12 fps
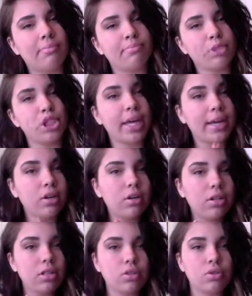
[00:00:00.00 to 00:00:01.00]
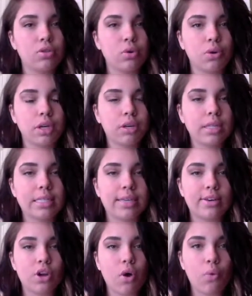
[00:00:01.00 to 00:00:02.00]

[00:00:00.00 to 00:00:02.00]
channel, this tutorial is in no